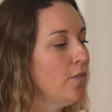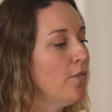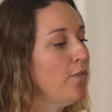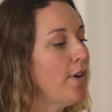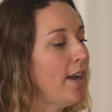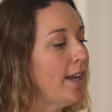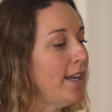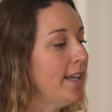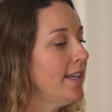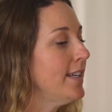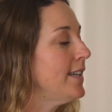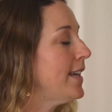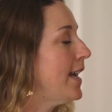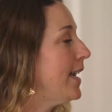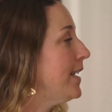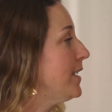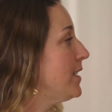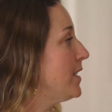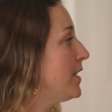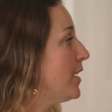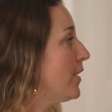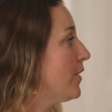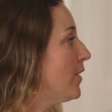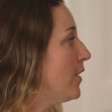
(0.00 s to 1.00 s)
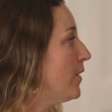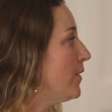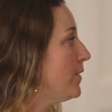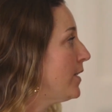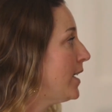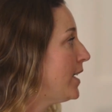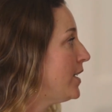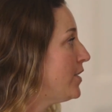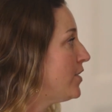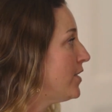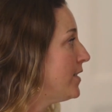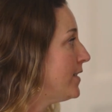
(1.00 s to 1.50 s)
recognize their
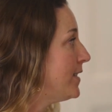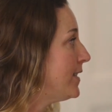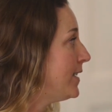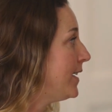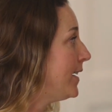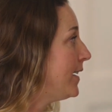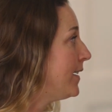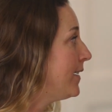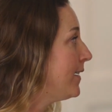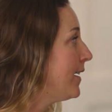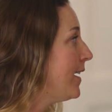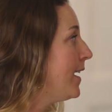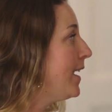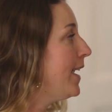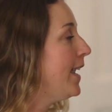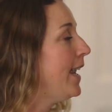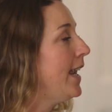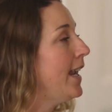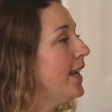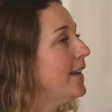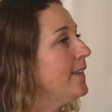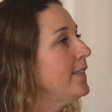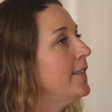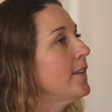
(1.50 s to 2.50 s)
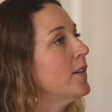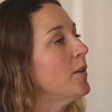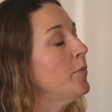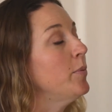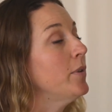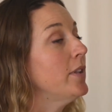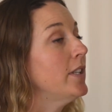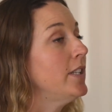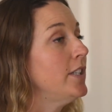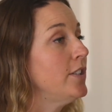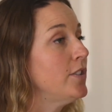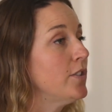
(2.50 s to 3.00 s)
own agency and their
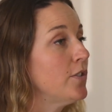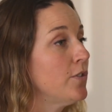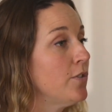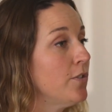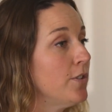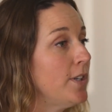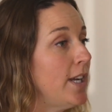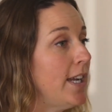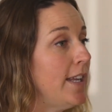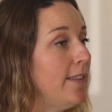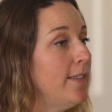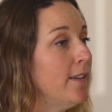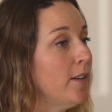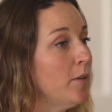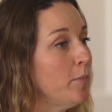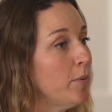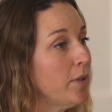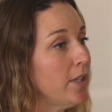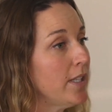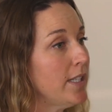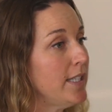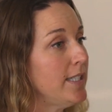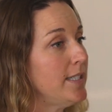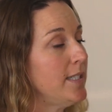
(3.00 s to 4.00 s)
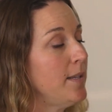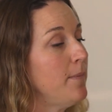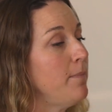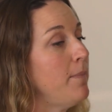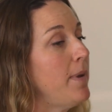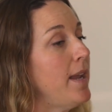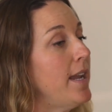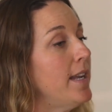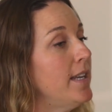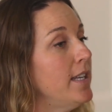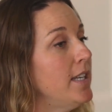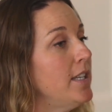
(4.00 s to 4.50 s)
ability to create, their ability to
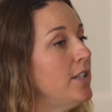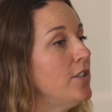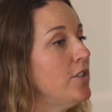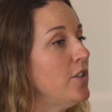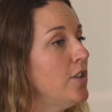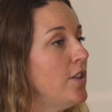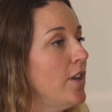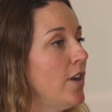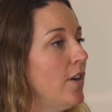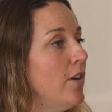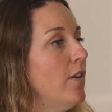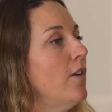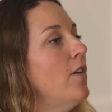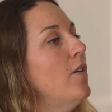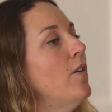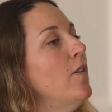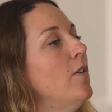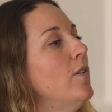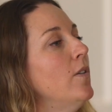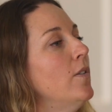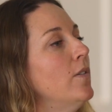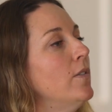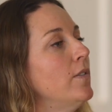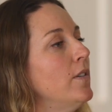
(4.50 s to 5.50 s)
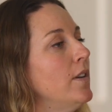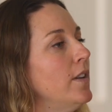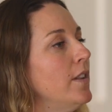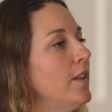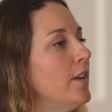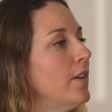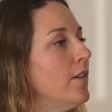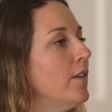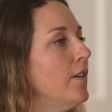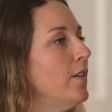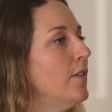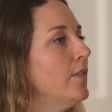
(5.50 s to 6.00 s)
manage their own
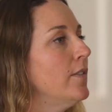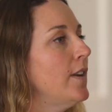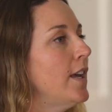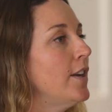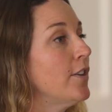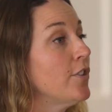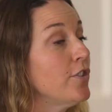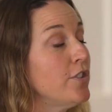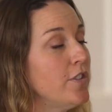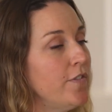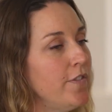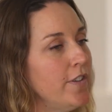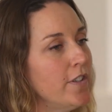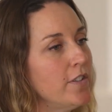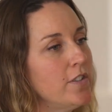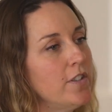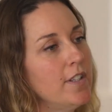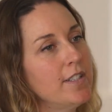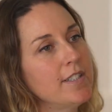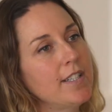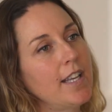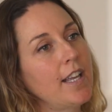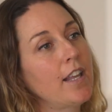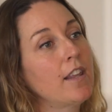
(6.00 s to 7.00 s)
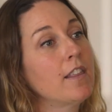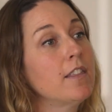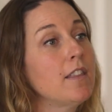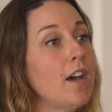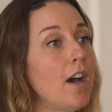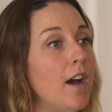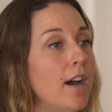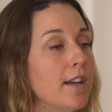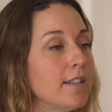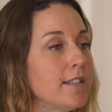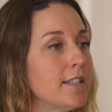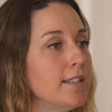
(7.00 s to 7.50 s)
energy field. So it's like
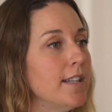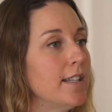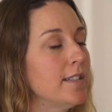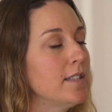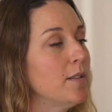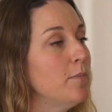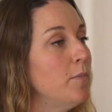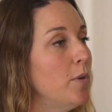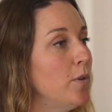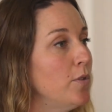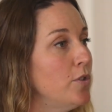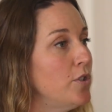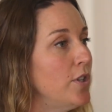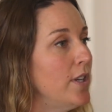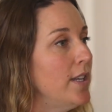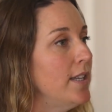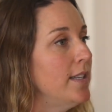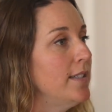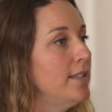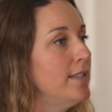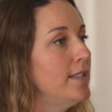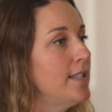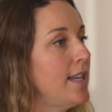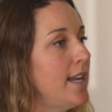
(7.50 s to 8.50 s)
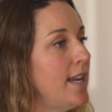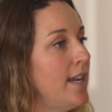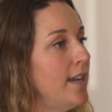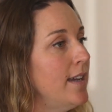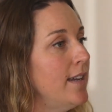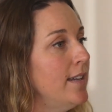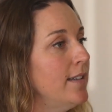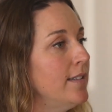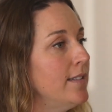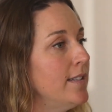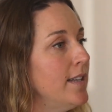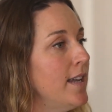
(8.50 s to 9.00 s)
thoughts, and that's emotions,
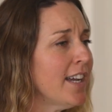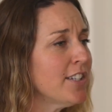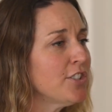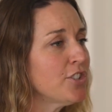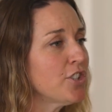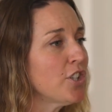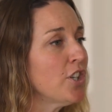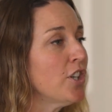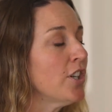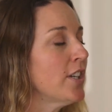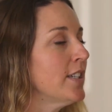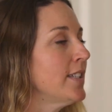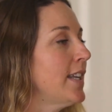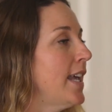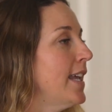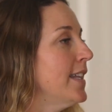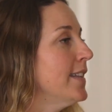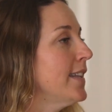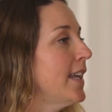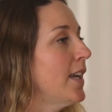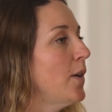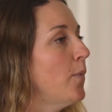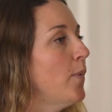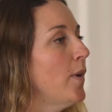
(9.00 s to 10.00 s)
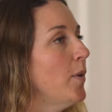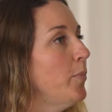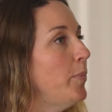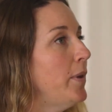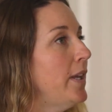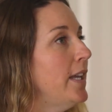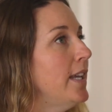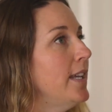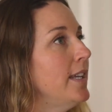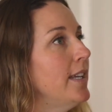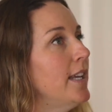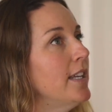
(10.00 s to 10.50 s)
and and like
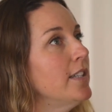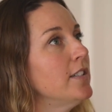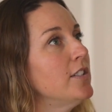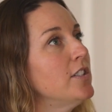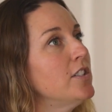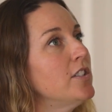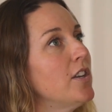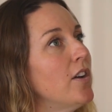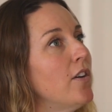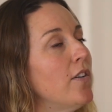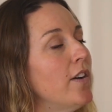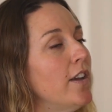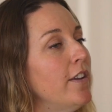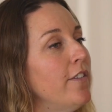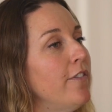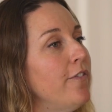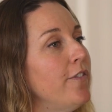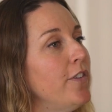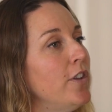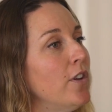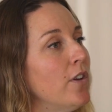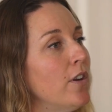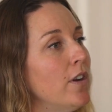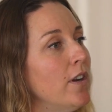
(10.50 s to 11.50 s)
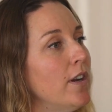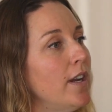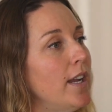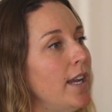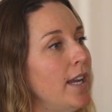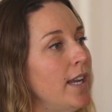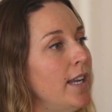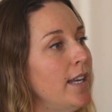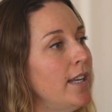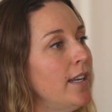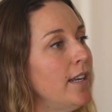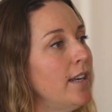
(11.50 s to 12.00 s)
well-being. And so if you're
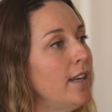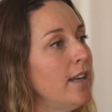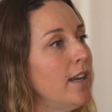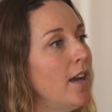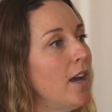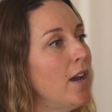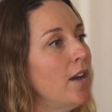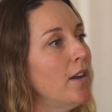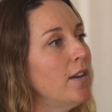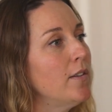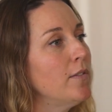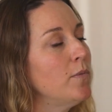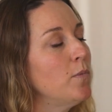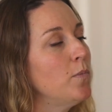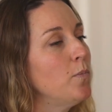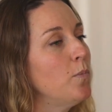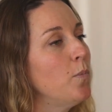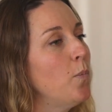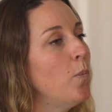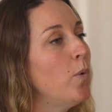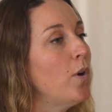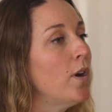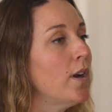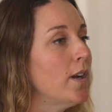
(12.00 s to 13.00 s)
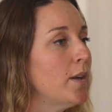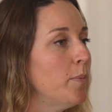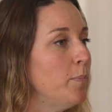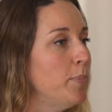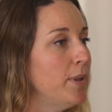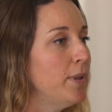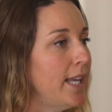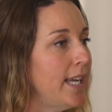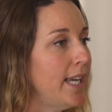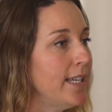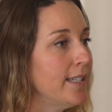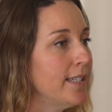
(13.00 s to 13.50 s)
in a
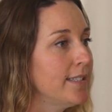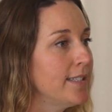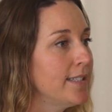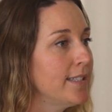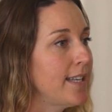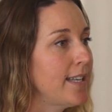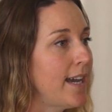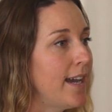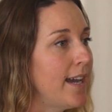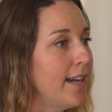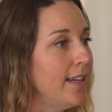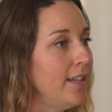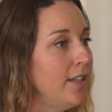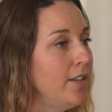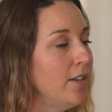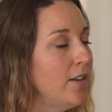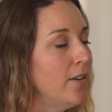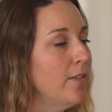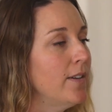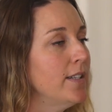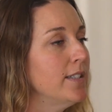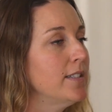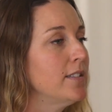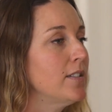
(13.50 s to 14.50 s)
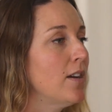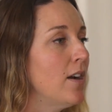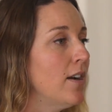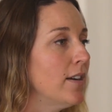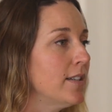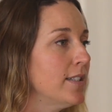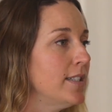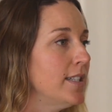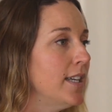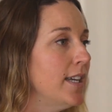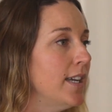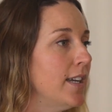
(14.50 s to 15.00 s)
workplace that, is
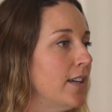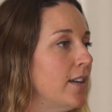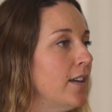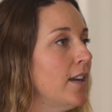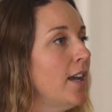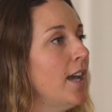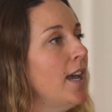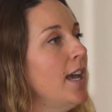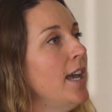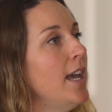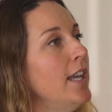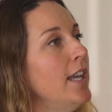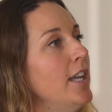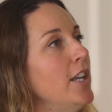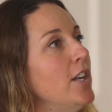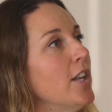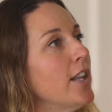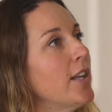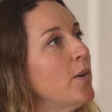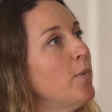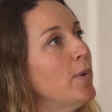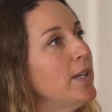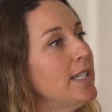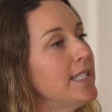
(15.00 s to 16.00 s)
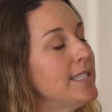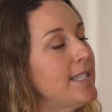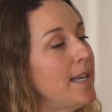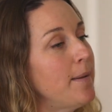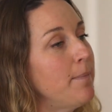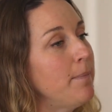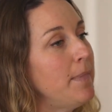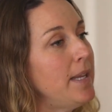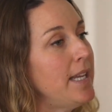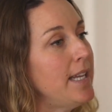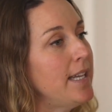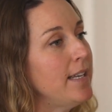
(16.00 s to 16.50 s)
toxic, like, what does
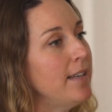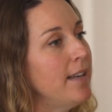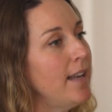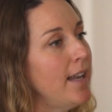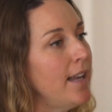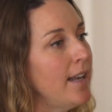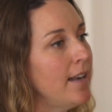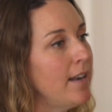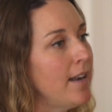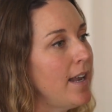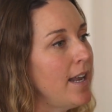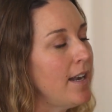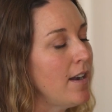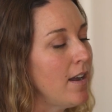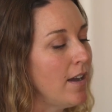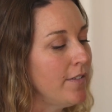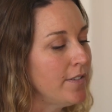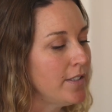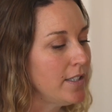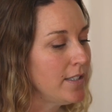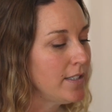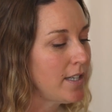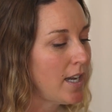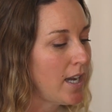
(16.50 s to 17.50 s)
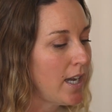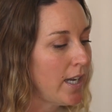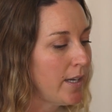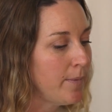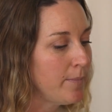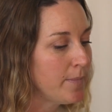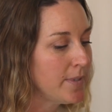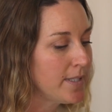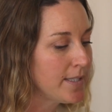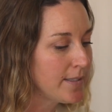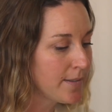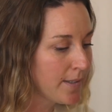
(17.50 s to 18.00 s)
that mean? And
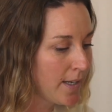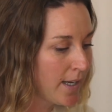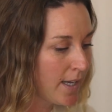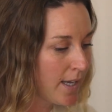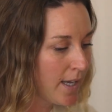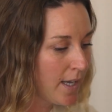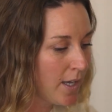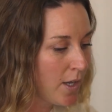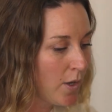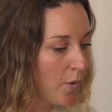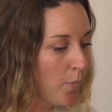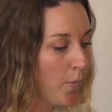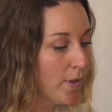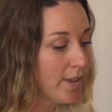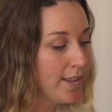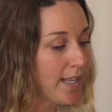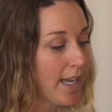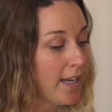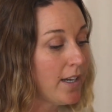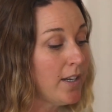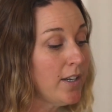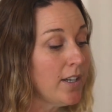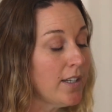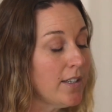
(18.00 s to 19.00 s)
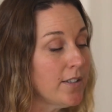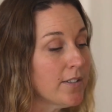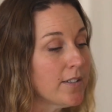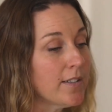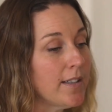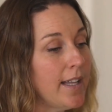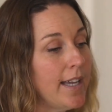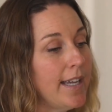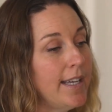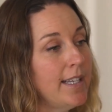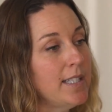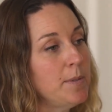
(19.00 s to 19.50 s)
oftentimes what that could
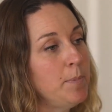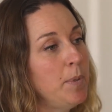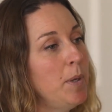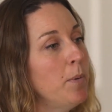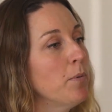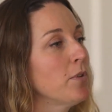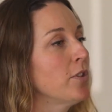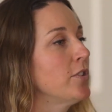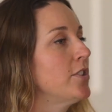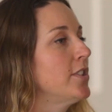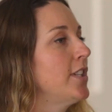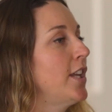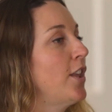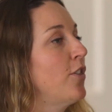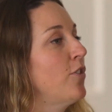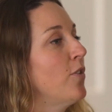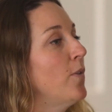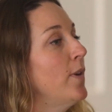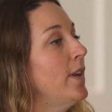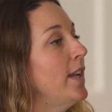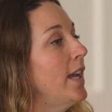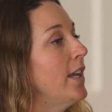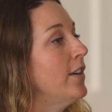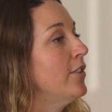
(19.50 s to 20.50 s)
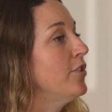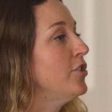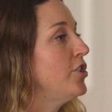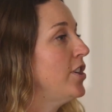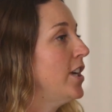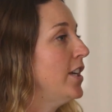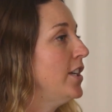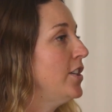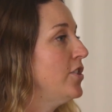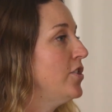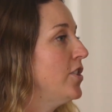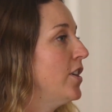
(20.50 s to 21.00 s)
look like is people are just like throwing
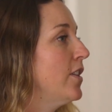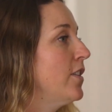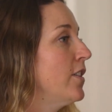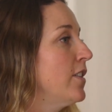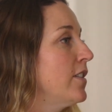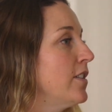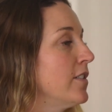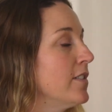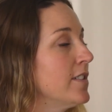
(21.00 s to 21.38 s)
energy at each other.